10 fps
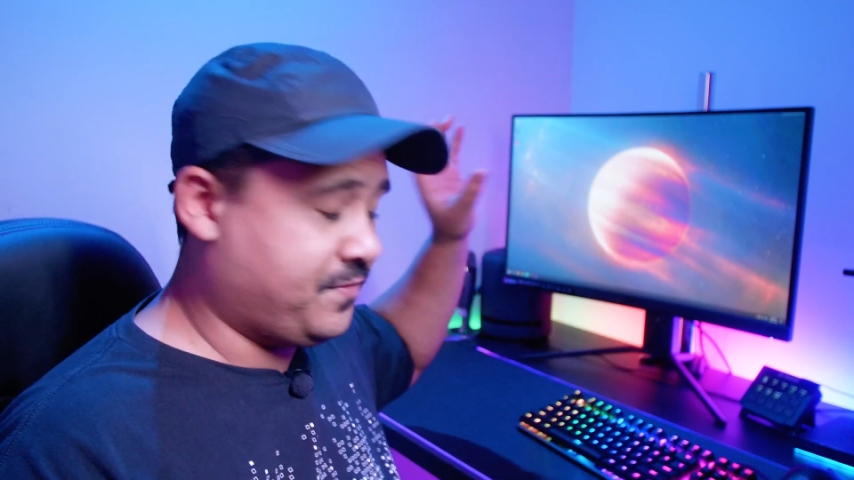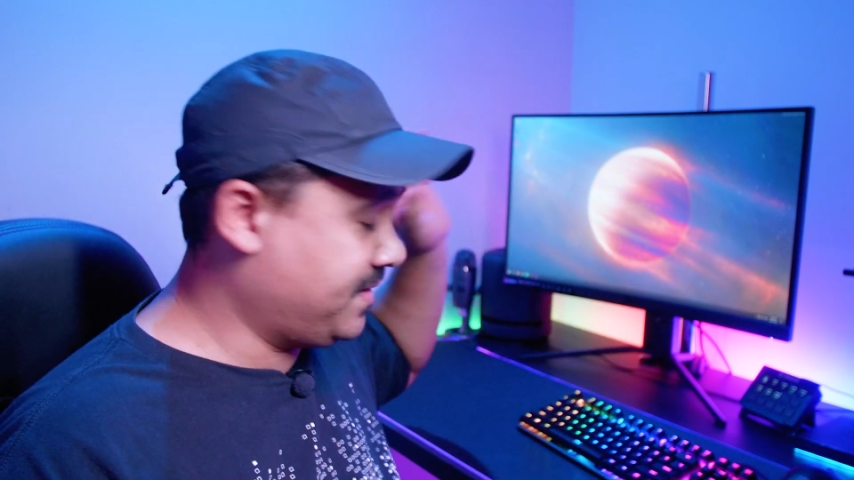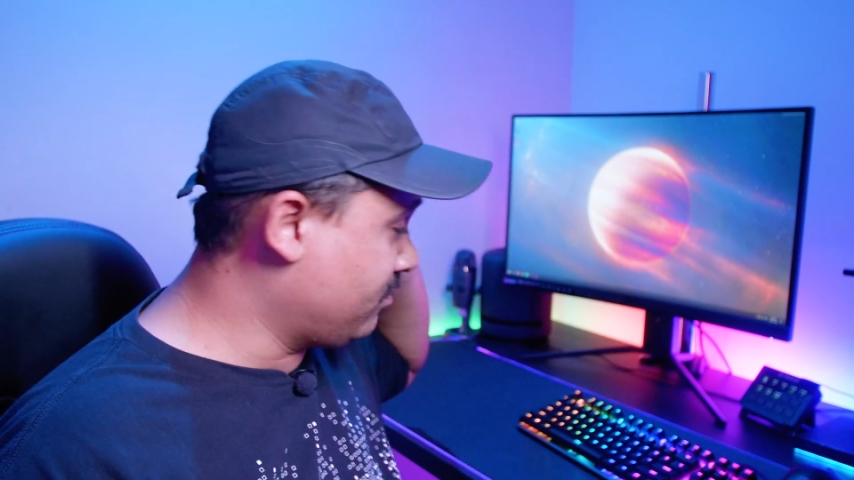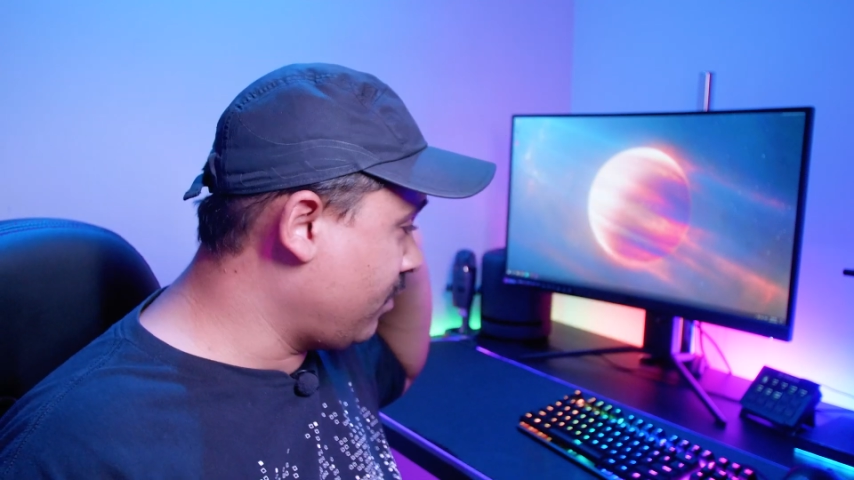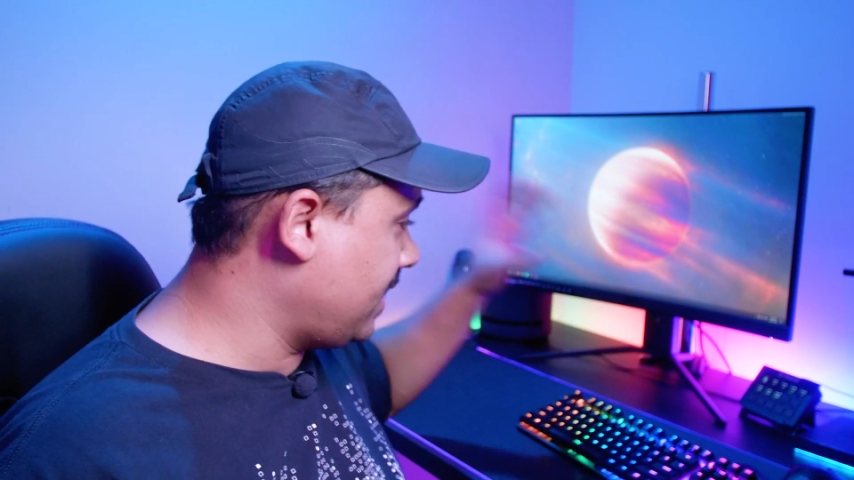
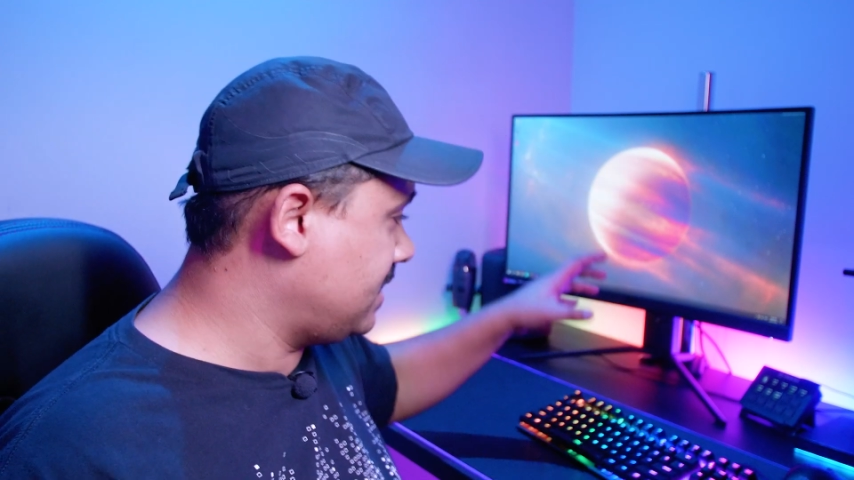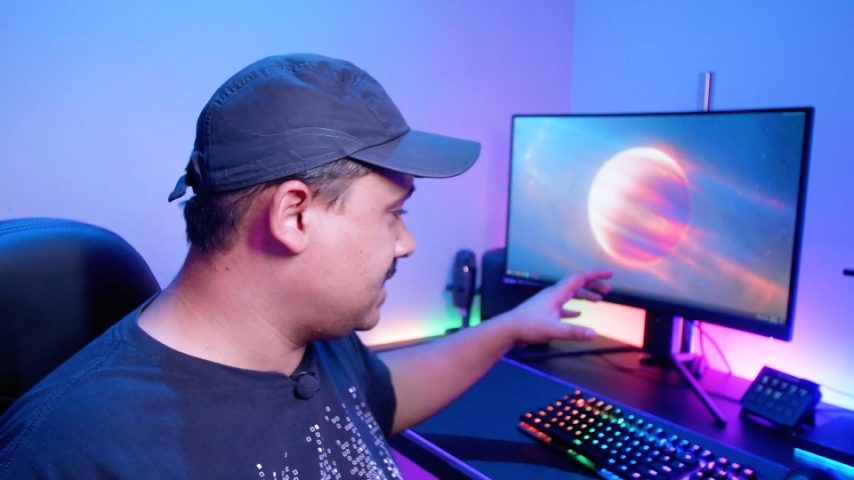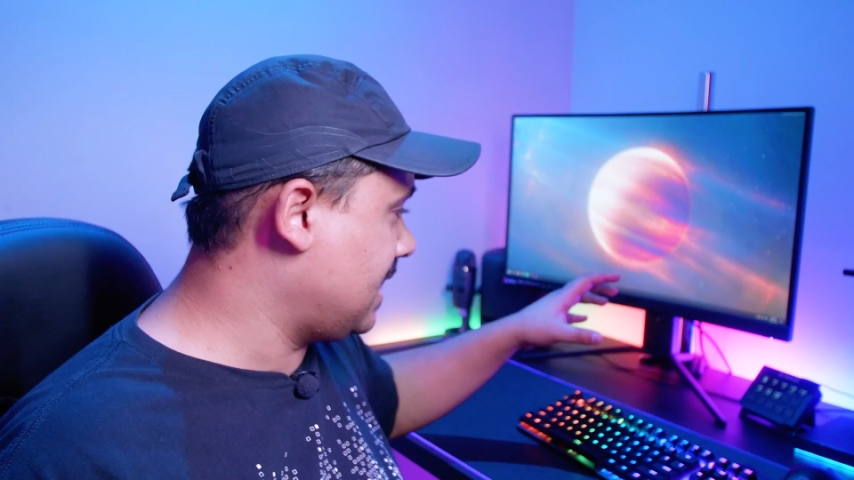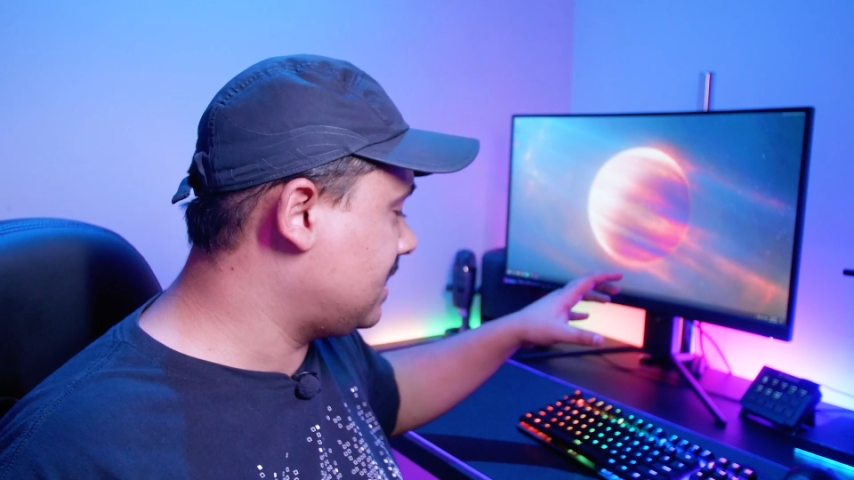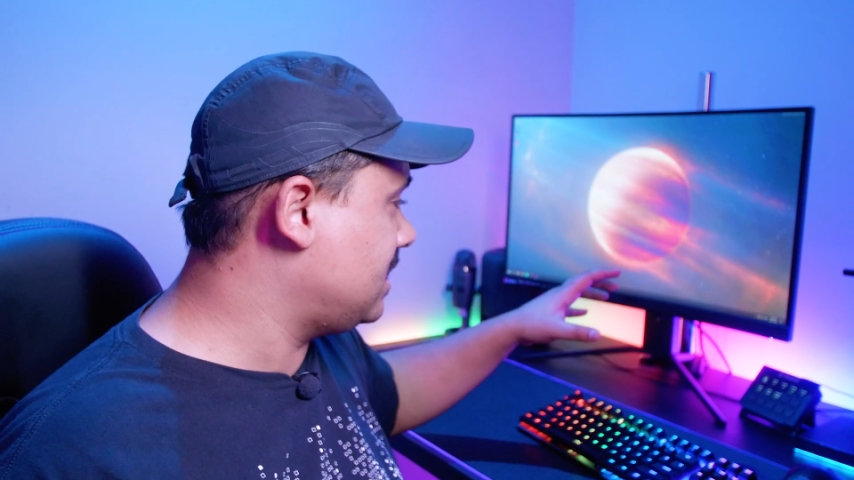ready
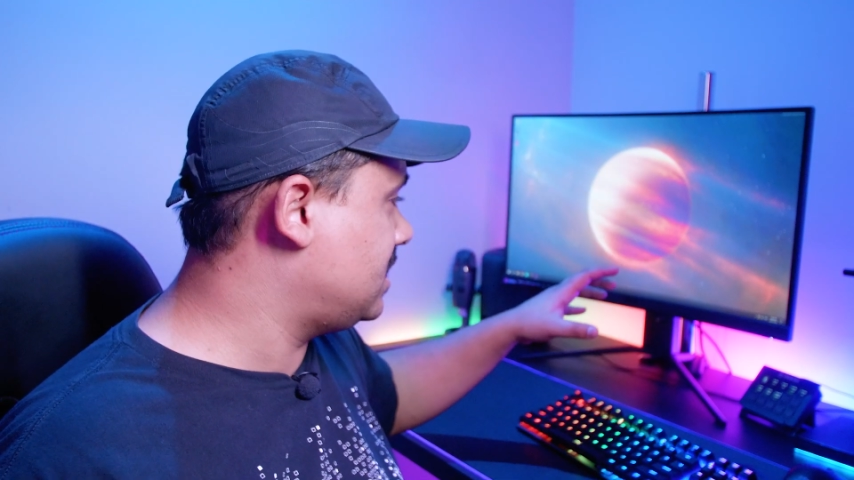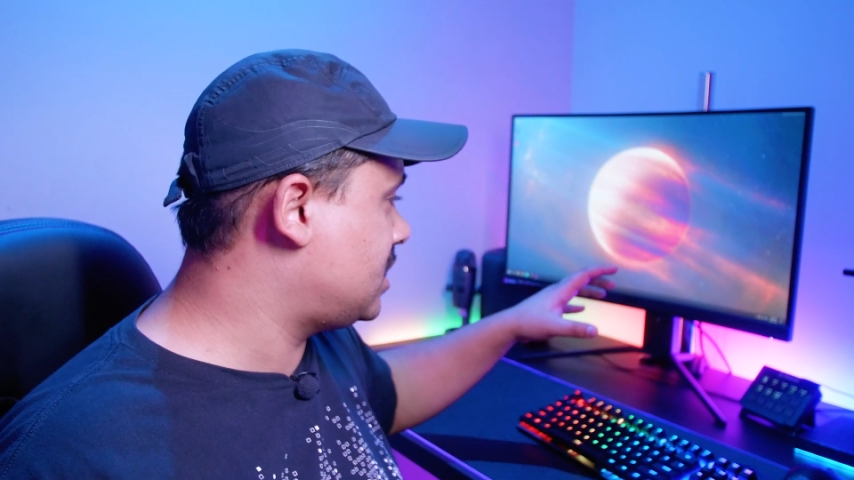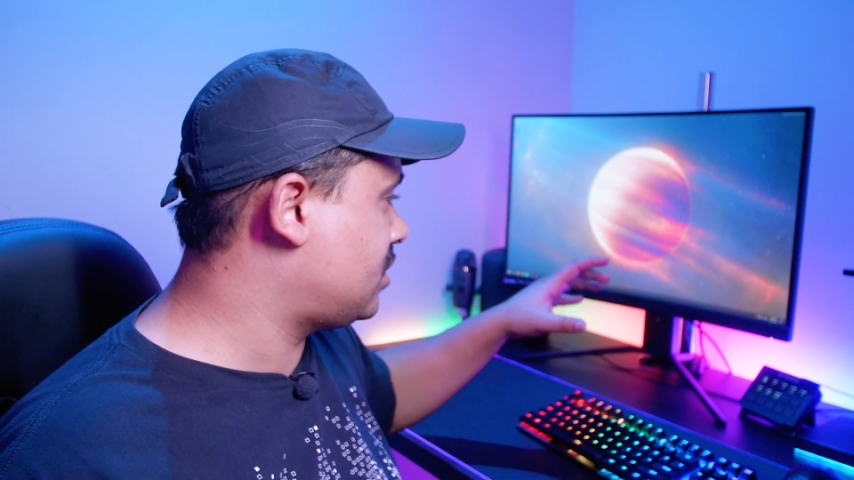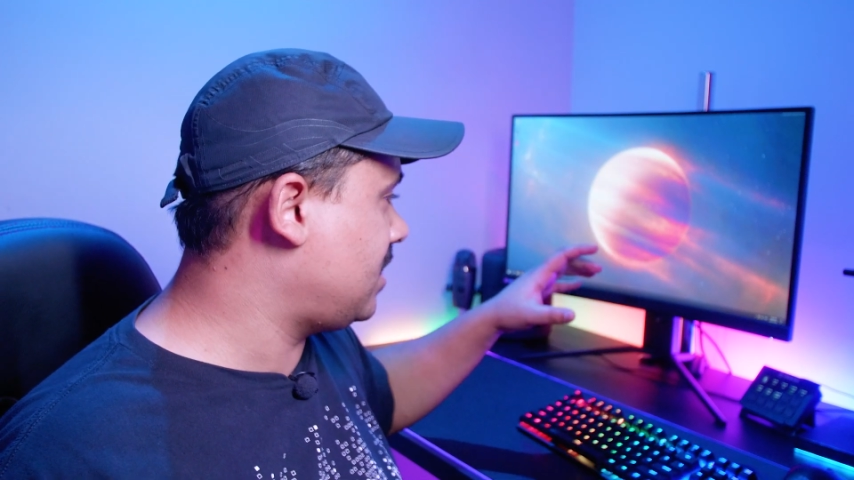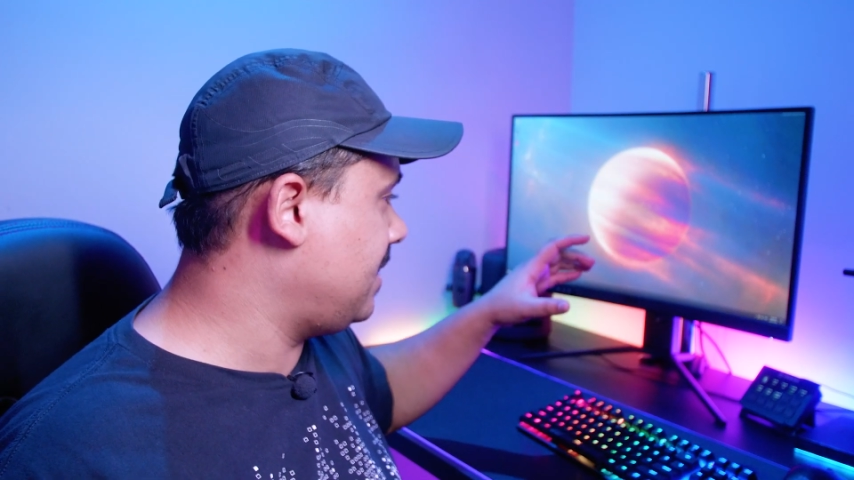to get the
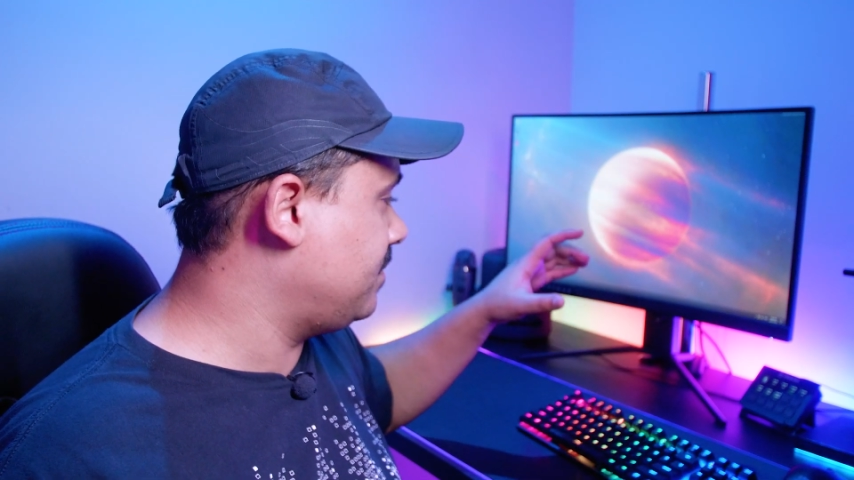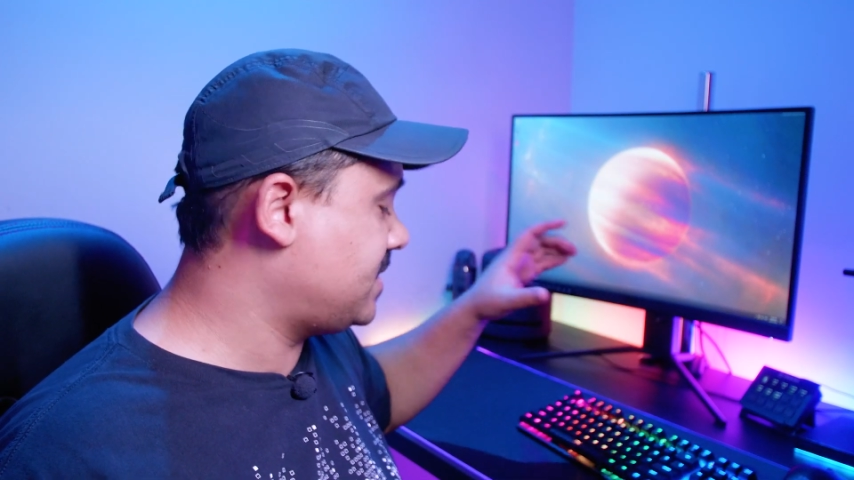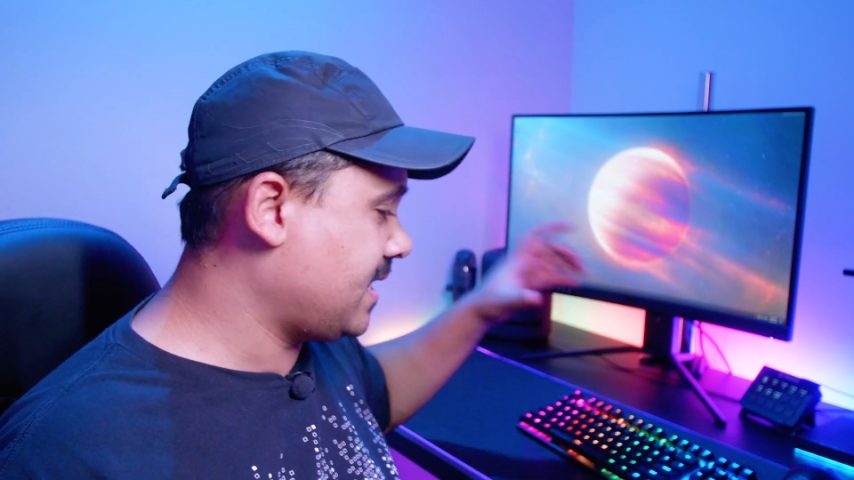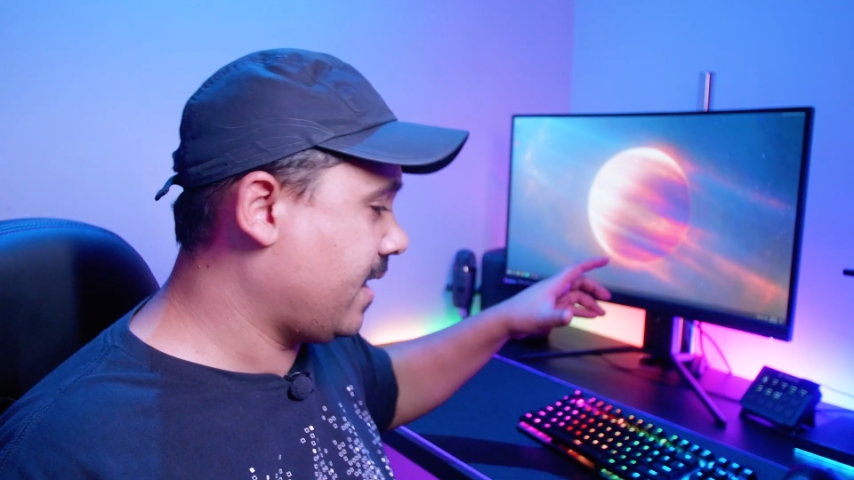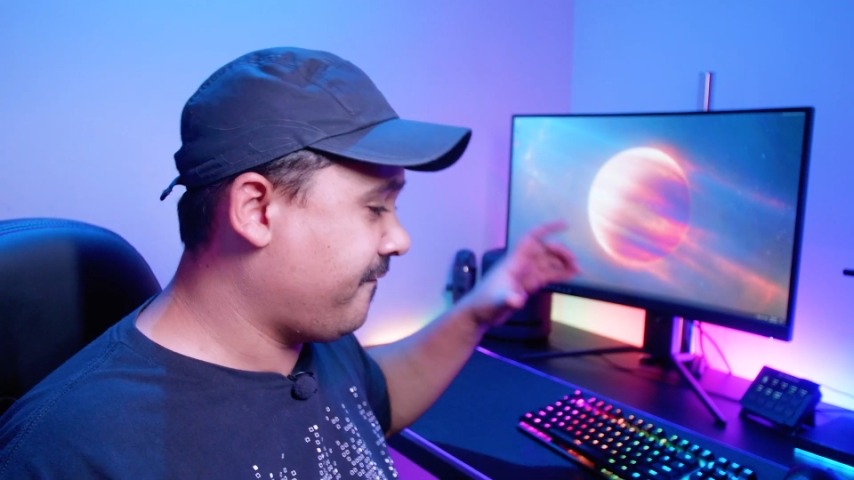stream
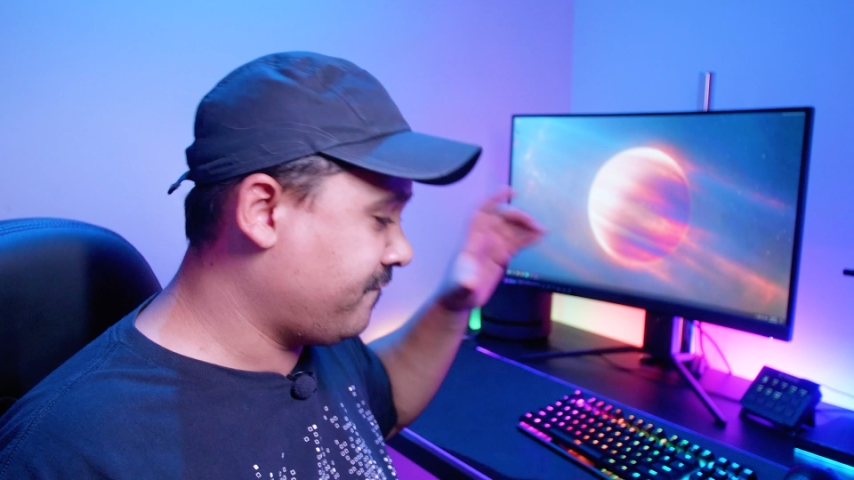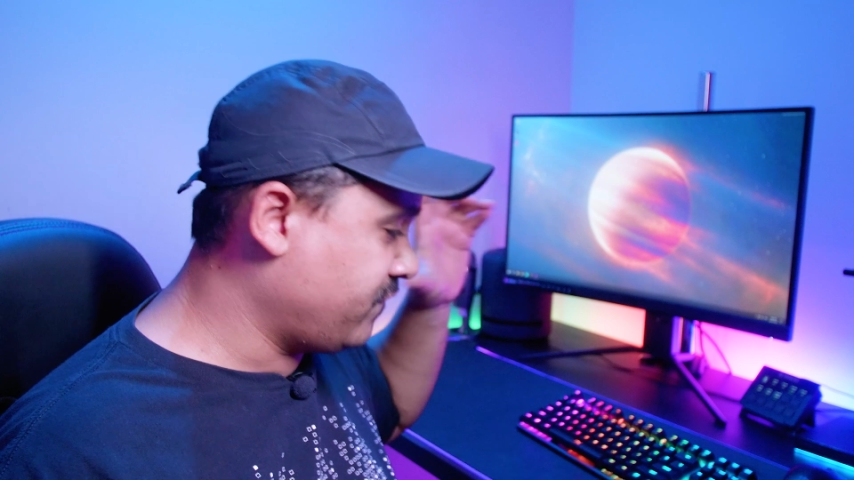set up